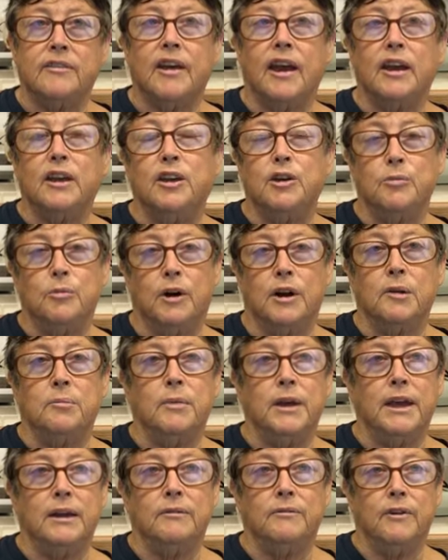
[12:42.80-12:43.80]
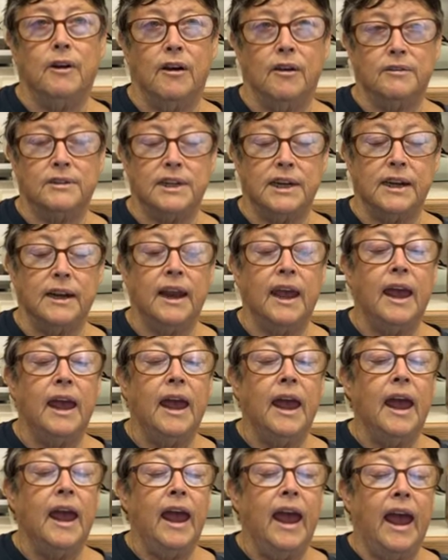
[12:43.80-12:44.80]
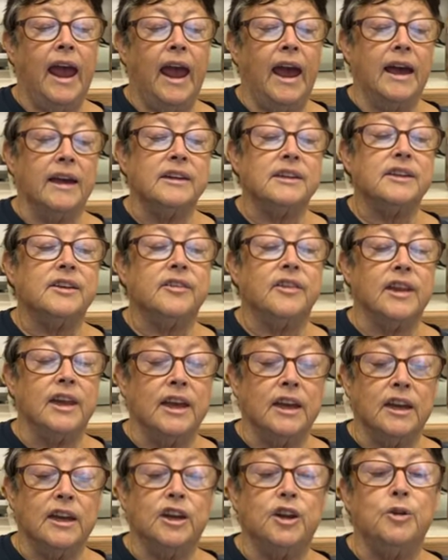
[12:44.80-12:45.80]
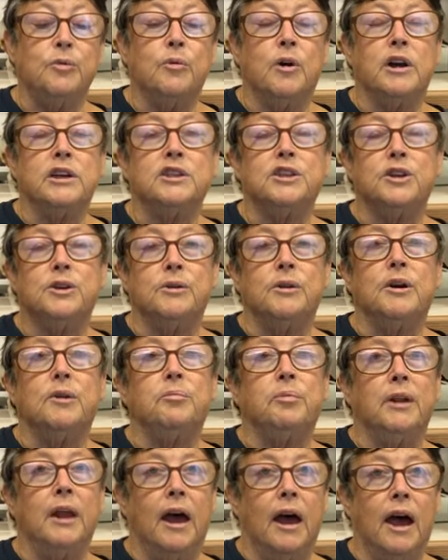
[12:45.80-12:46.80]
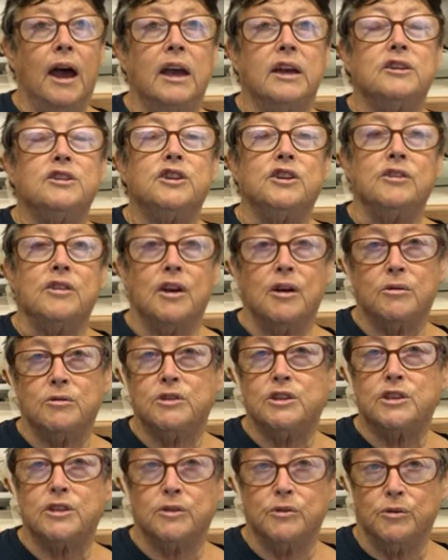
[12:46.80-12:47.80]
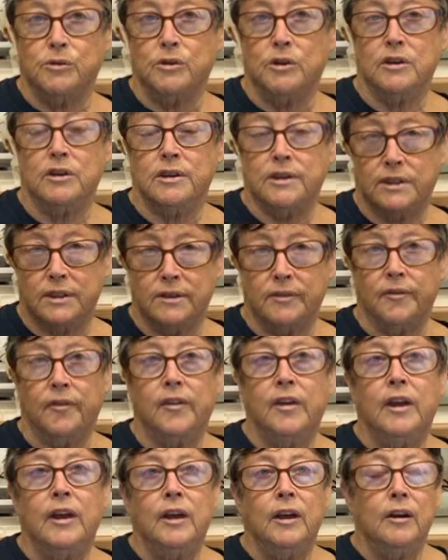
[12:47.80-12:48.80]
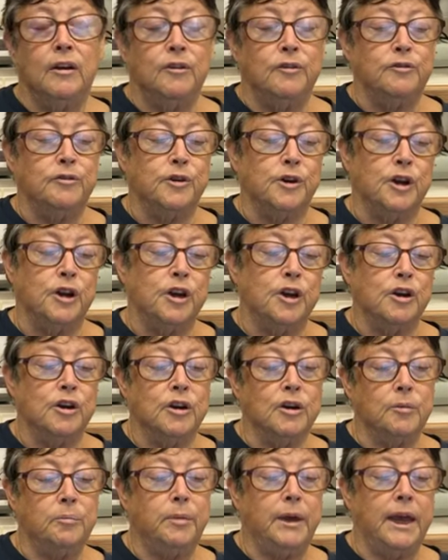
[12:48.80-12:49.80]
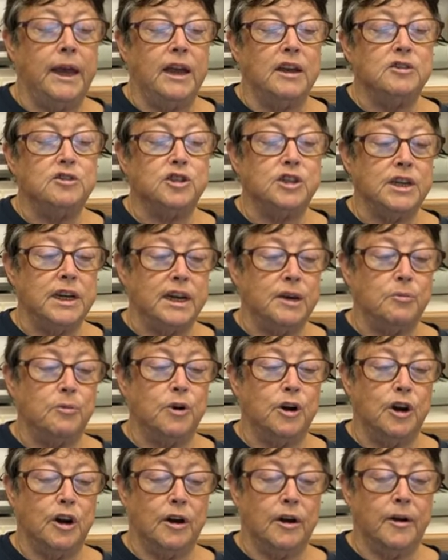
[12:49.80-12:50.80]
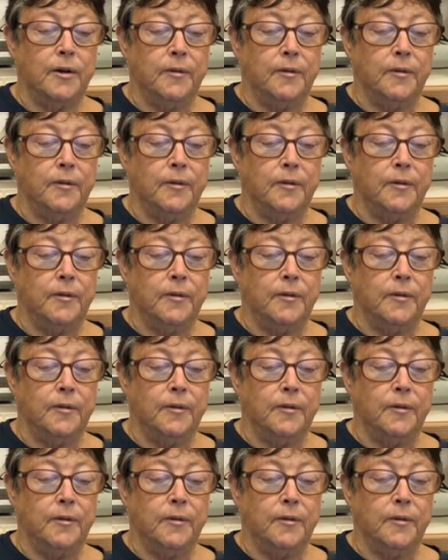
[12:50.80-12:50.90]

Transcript: that you want to be involved in. And then you want to apply to those schools for your PhD work.